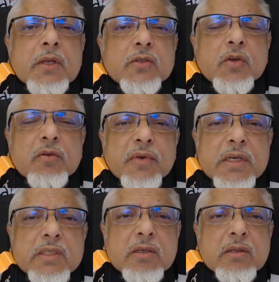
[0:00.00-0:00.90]
So your
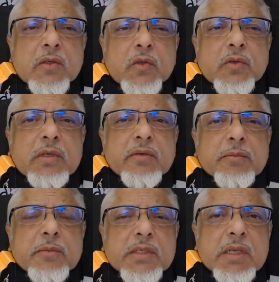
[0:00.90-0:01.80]
function of the duty of
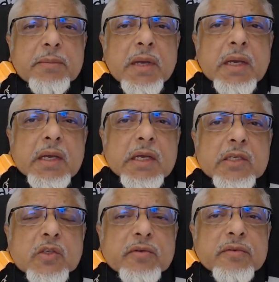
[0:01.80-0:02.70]
a Muslim
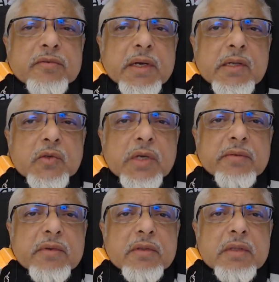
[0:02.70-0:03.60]
is to invite to
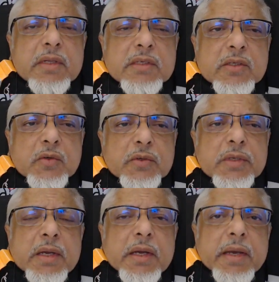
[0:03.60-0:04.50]
everything that is
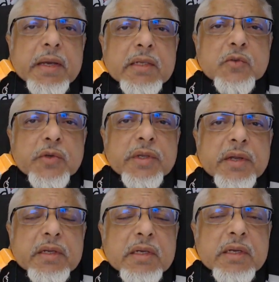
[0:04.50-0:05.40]
good and to
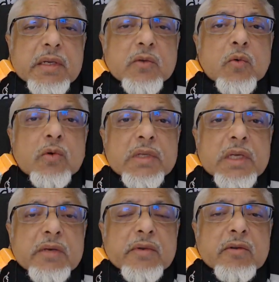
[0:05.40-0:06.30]
eradicate all
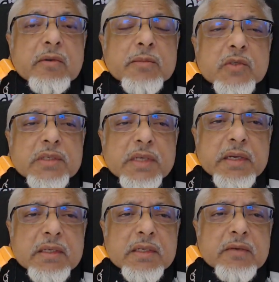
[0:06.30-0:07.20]
evil from
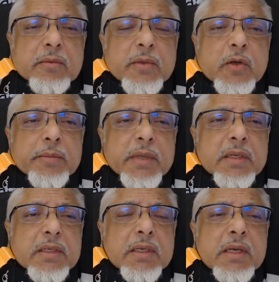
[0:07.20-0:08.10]
society, from your
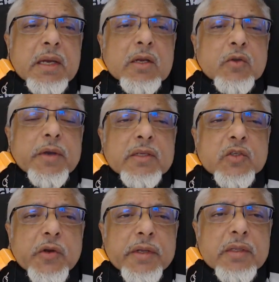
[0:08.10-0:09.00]
community, to
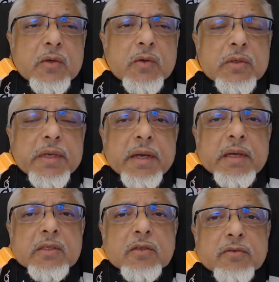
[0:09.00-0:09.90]
enjoin the good
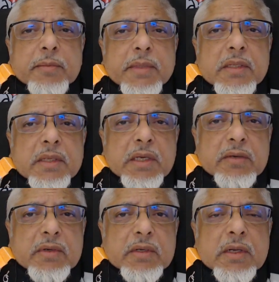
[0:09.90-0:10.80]
and to forbid the
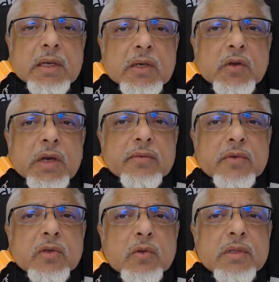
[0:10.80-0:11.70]
evil. You
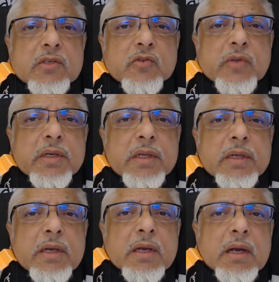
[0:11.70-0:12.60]
have to do this
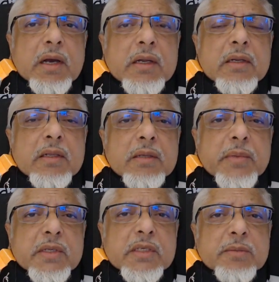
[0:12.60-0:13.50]
strictly under the
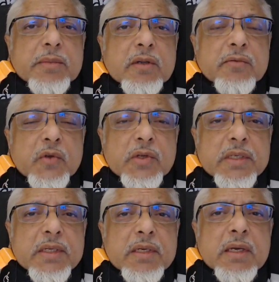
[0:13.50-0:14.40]
principle of
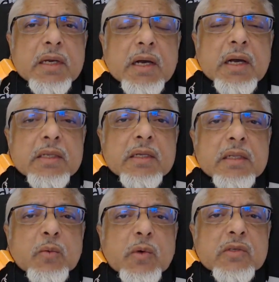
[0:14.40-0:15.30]
unity, under
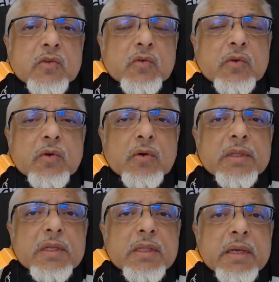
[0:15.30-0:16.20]
the one true
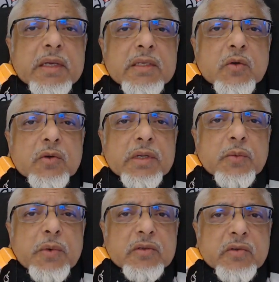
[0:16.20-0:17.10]
God, that there is only
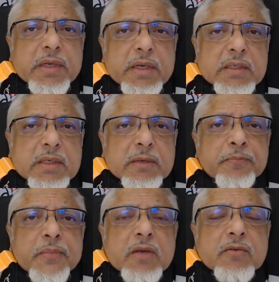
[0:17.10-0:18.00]
one creator.
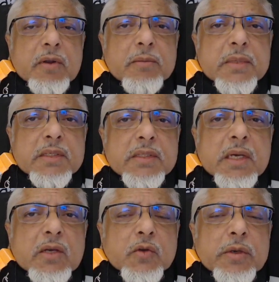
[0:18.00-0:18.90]
From this,
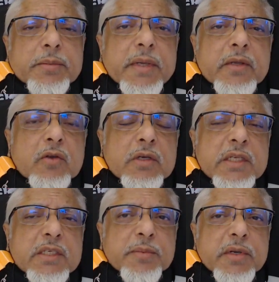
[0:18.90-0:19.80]
you obtain your
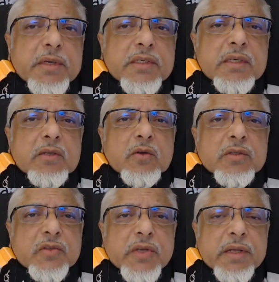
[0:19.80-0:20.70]
inspiration, your
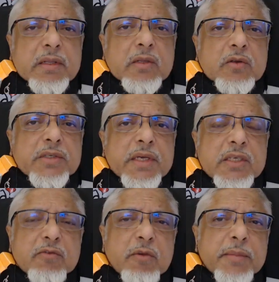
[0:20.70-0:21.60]
strength, your
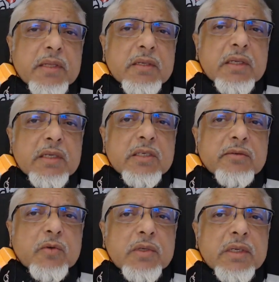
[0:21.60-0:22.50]
sanction for being the teachers
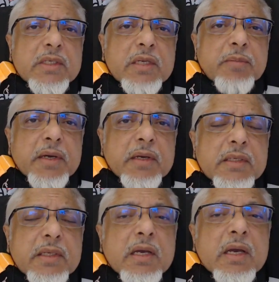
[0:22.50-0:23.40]
of goodness and
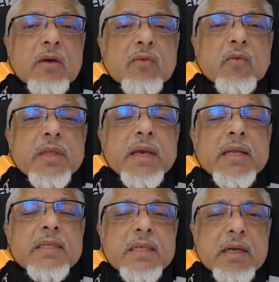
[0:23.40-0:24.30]
piety for the
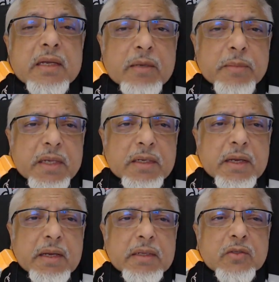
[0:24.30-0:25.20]
entire
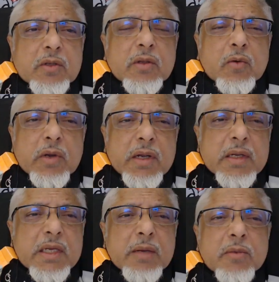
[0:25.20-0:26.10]
mankind. So the
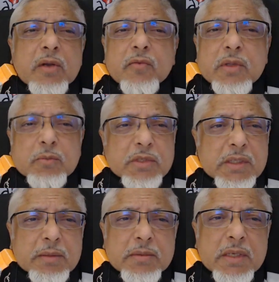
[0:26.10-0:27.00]
Quran came not for the
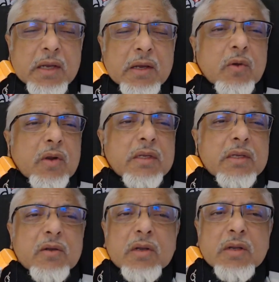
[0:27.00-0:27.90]
Muslims, Quran
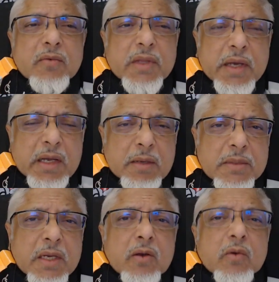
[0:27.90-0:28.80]
did not come for the
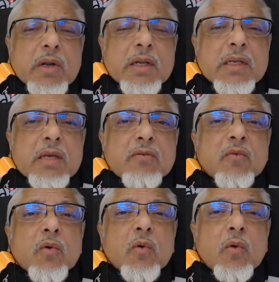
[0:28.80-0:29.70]
Arabs, Quran came
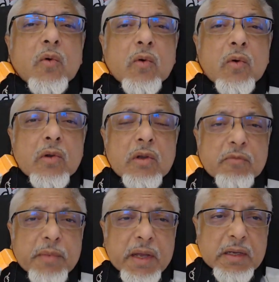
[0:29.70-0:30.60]
for all
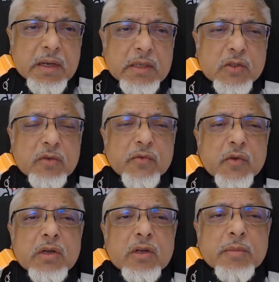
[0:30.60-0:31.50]
of mankind. So if
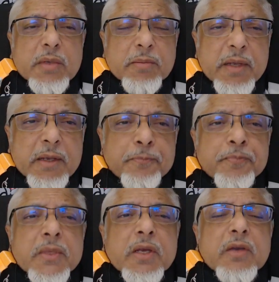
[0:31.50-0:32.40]
you are a human being,
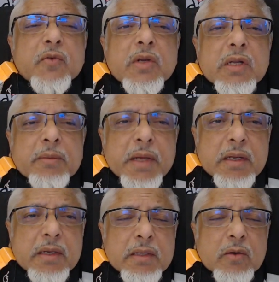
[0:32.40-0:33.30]
if you're an
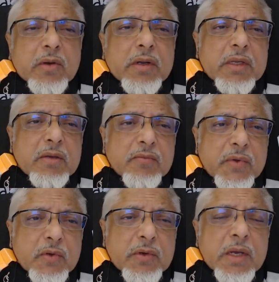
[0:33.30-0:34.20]
American, the Quran came
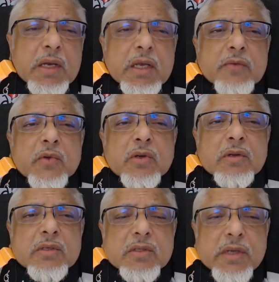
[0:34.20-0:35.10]
for you. If you're
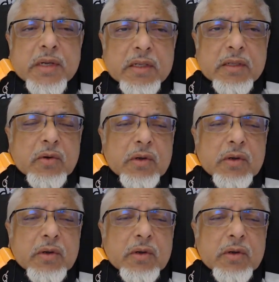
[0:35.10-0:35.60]
an Australian, the